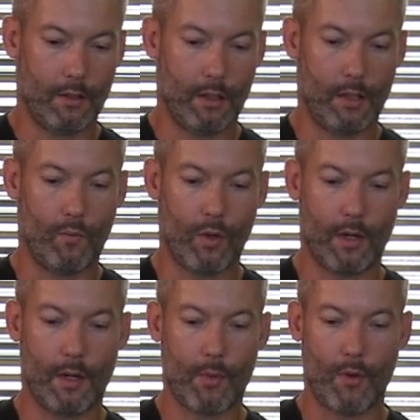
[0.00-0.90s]
in
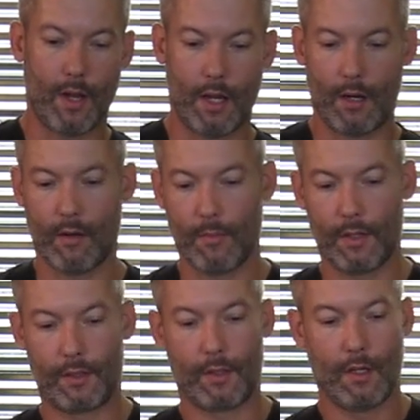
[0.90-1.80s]
1 MOA
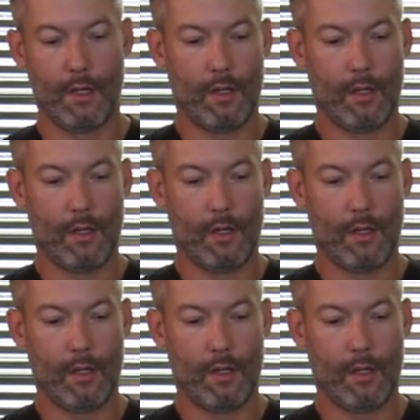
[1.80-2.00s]
increments.